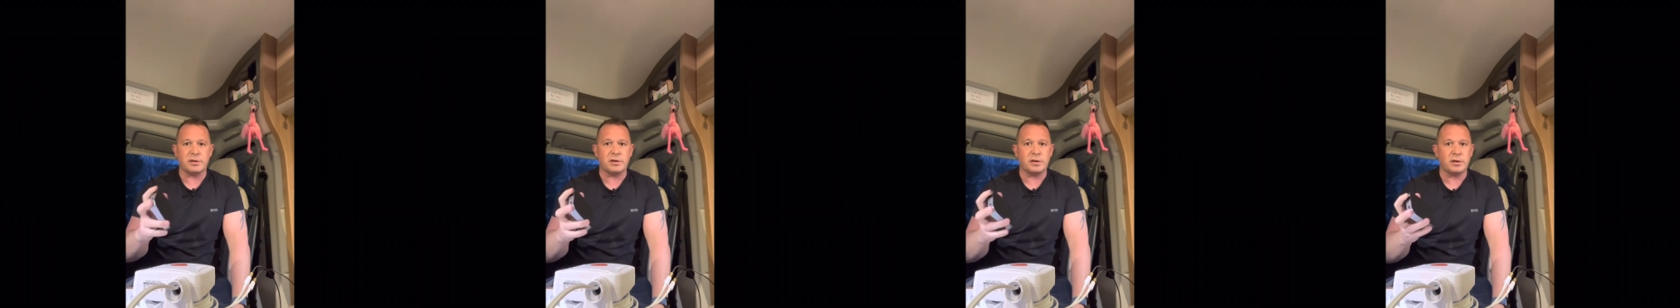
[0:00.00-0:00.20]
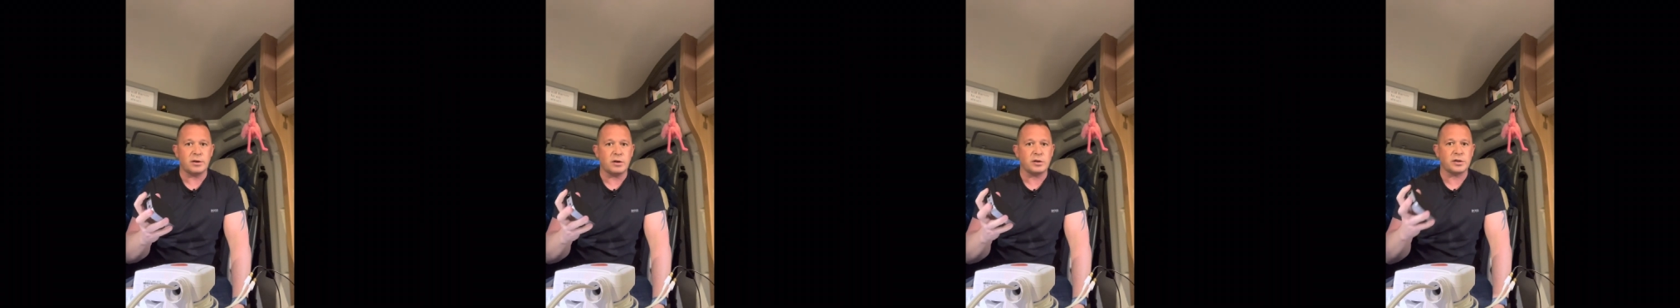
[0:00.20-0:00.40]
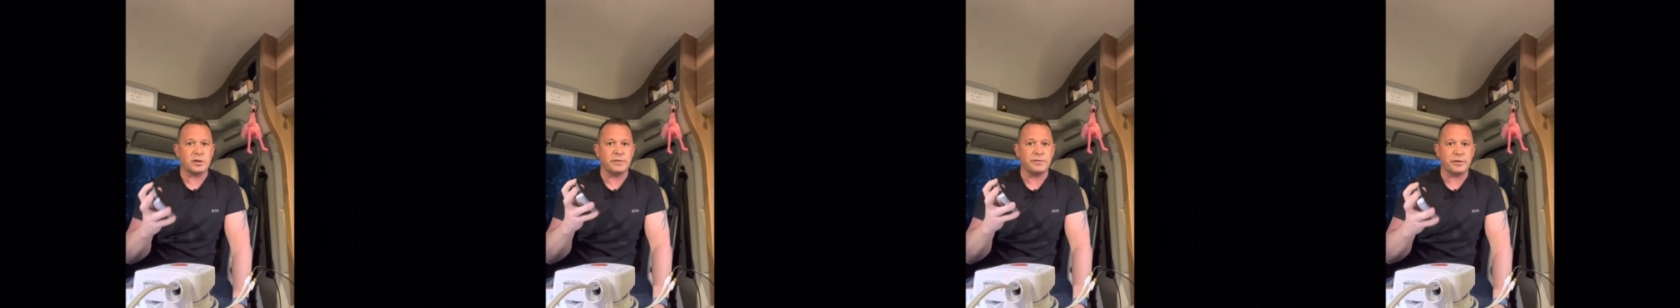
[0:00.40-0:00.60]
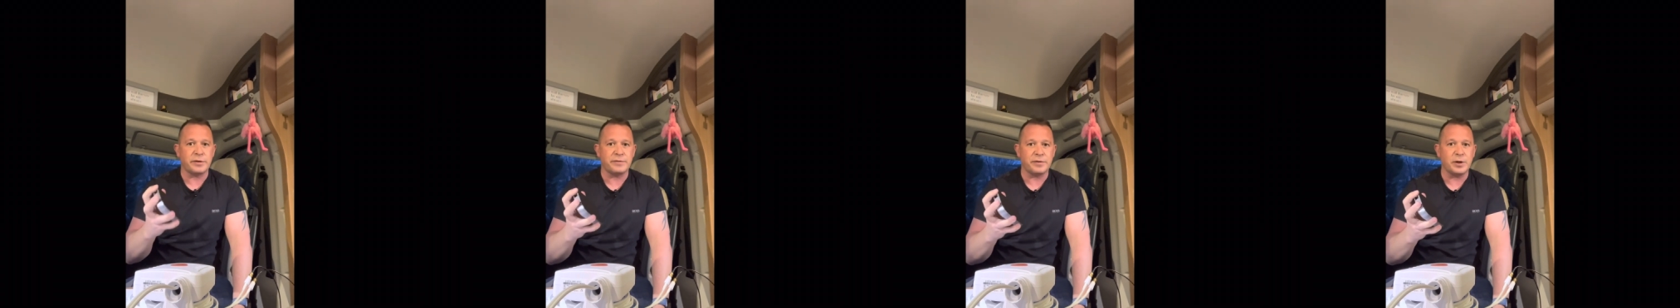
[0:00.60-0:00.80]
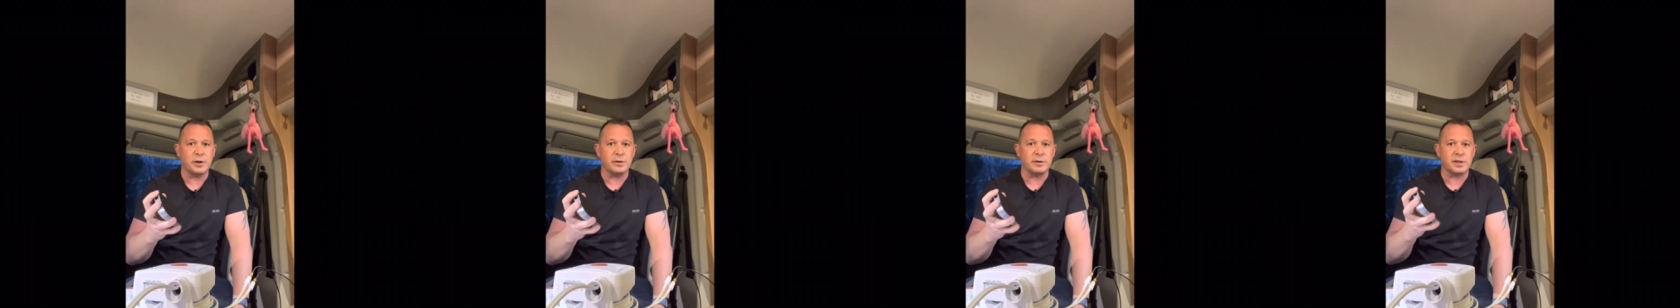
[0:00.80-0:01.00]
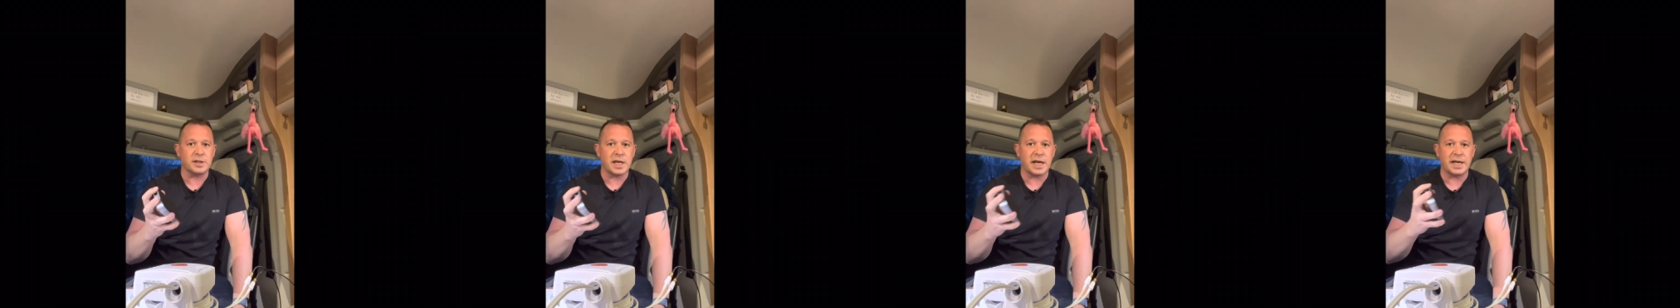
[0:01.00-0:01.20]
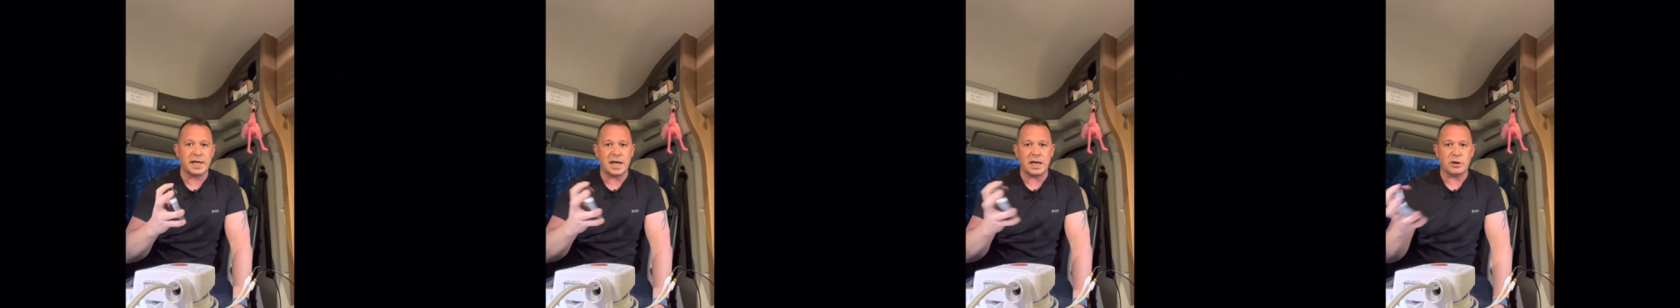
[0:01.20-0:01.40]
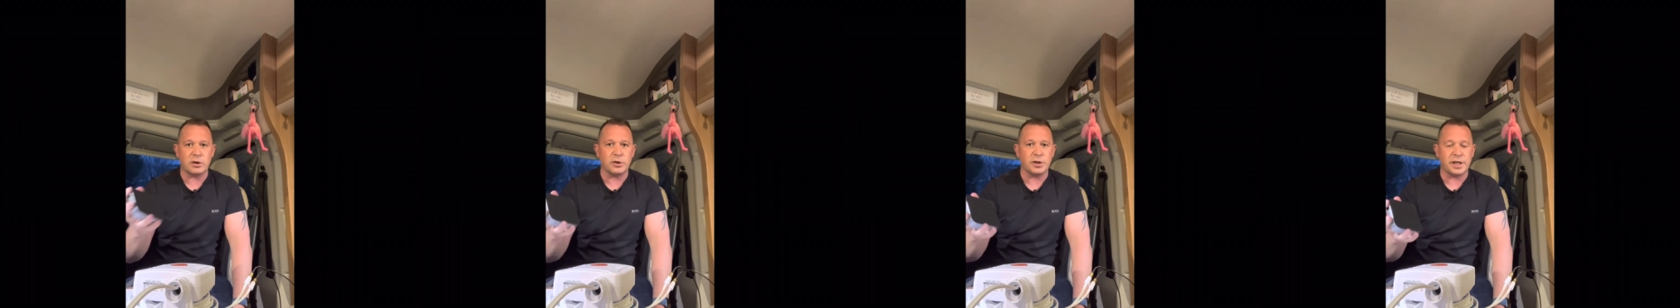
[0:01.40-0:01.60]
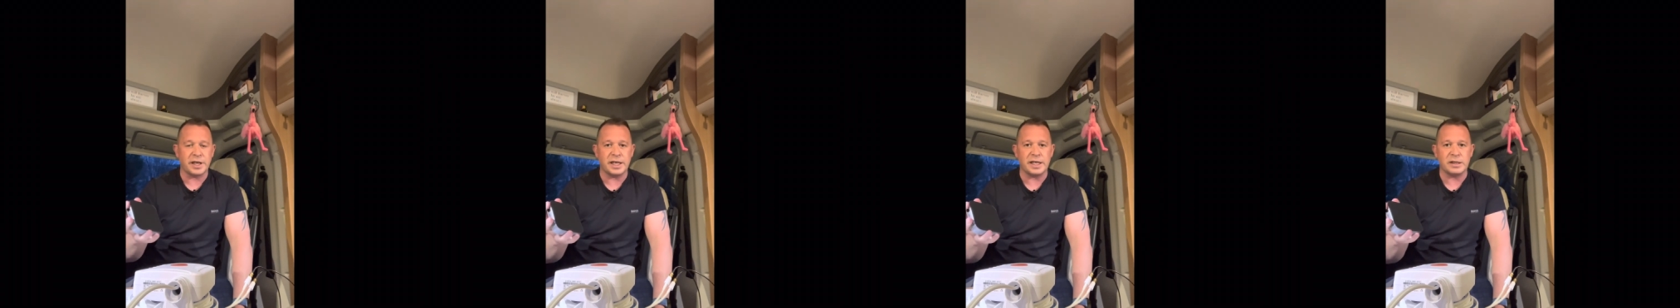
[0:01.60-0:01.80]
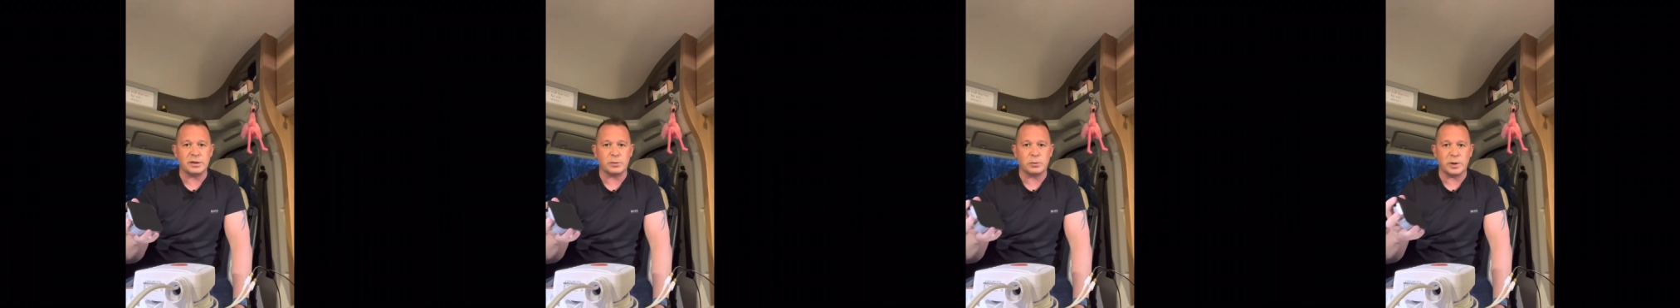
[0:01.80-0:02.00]
lots of reviews saying how good it
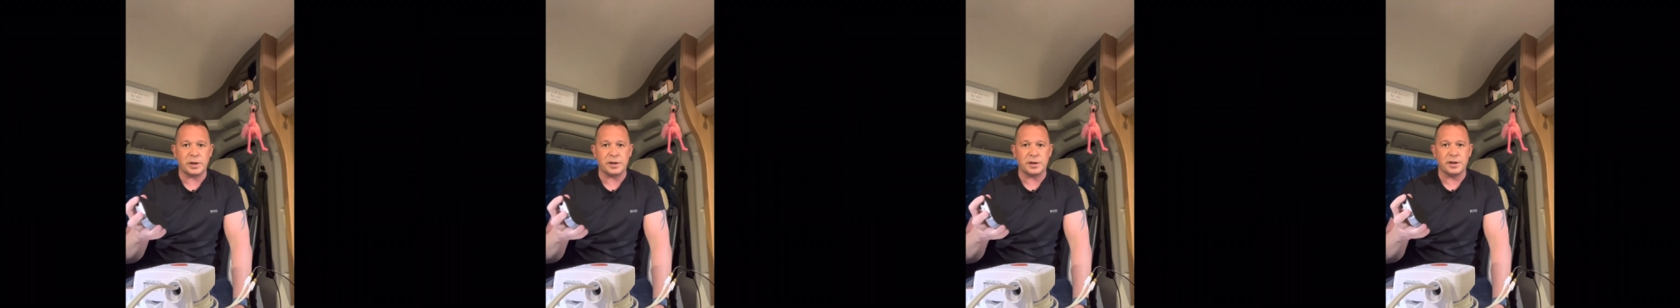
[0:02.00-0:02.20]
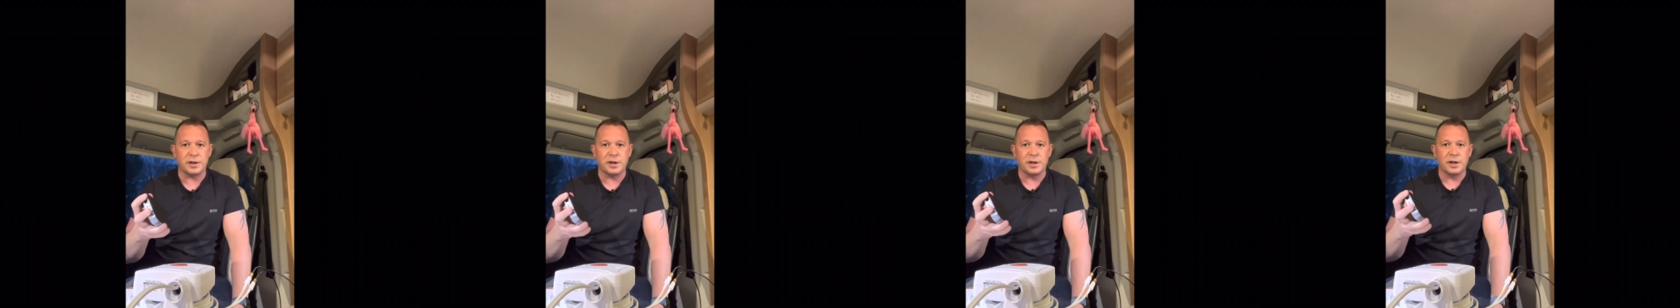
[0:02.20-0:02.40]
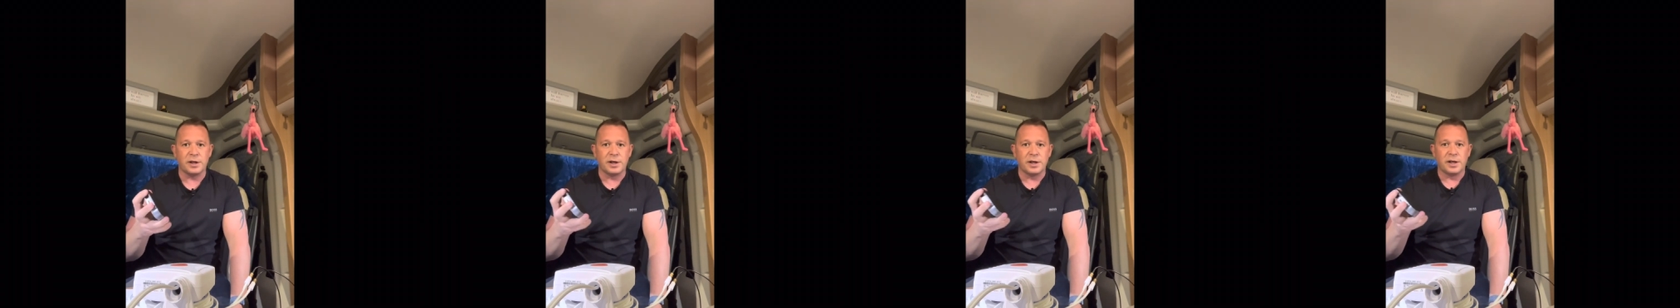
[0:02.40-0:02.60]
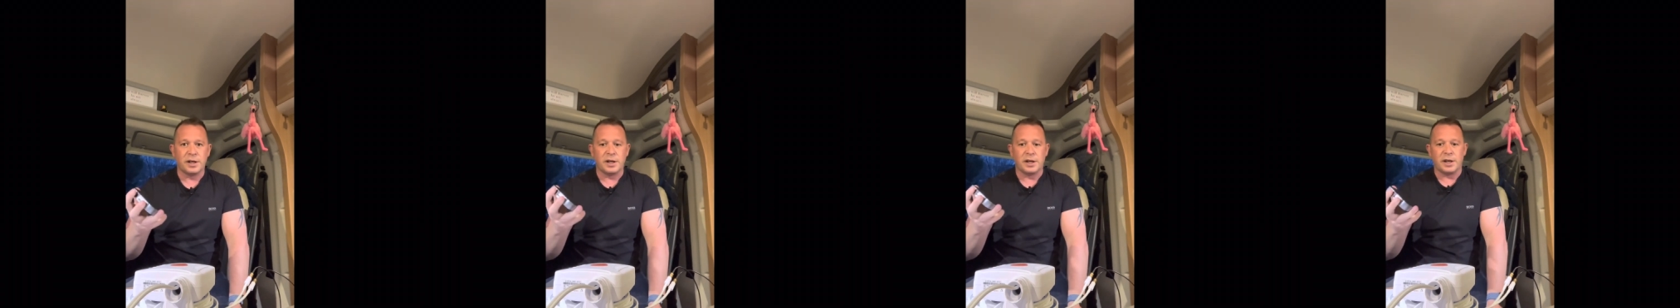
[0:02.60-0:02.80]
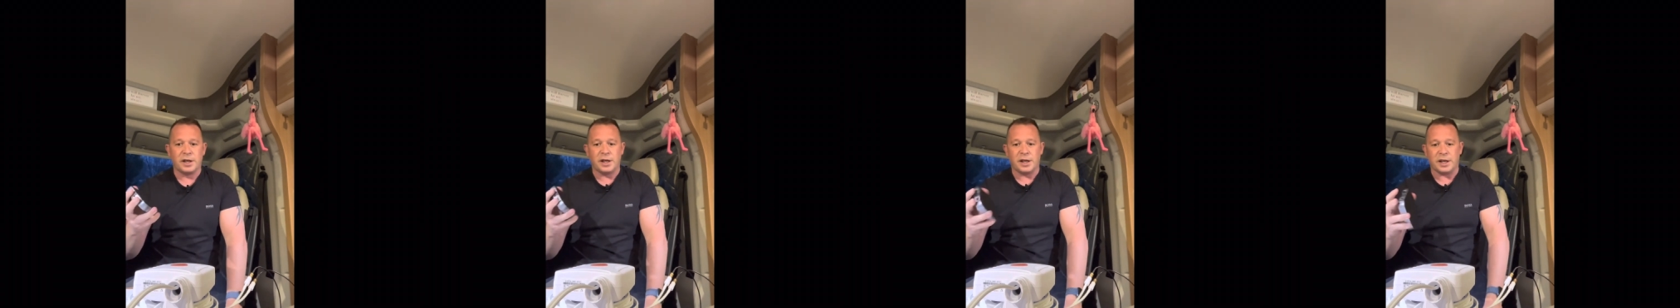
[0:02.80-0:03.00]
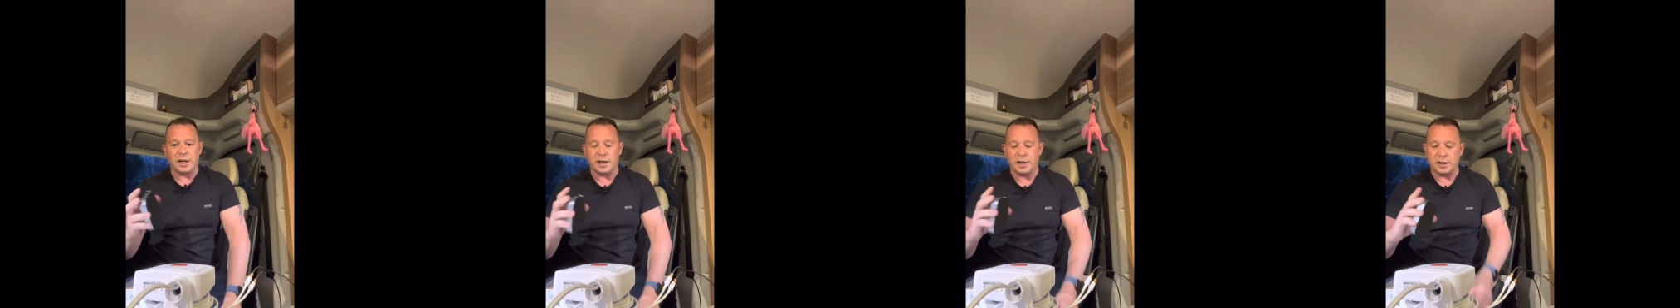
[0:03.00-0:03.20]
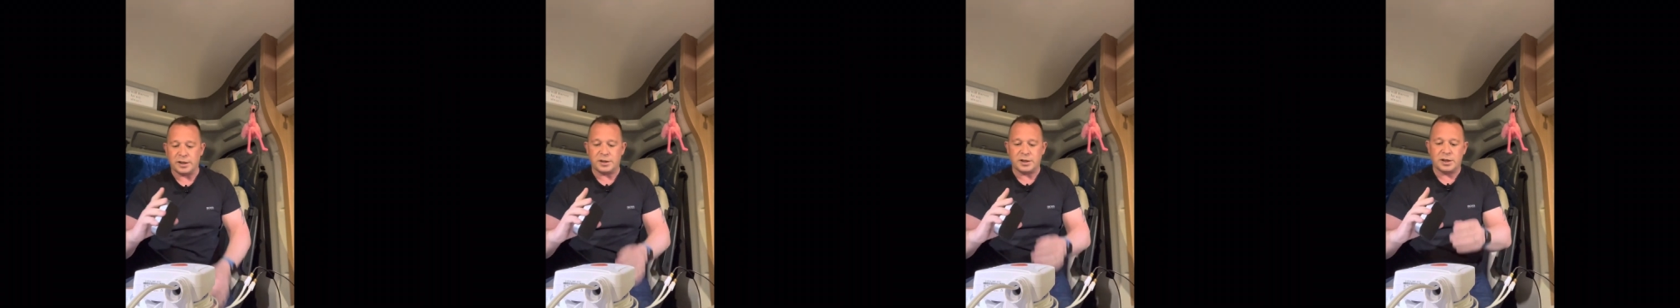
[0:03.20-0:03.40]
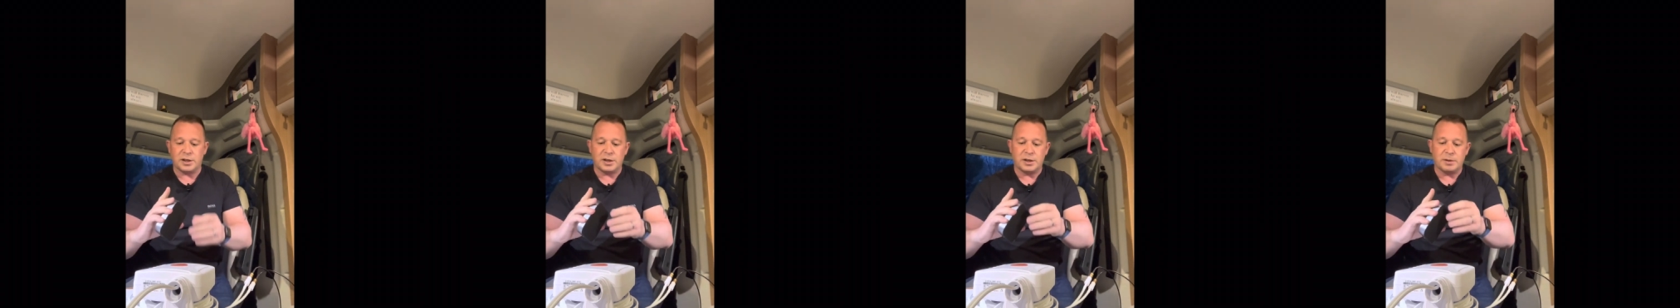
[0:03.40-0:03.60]
is with each.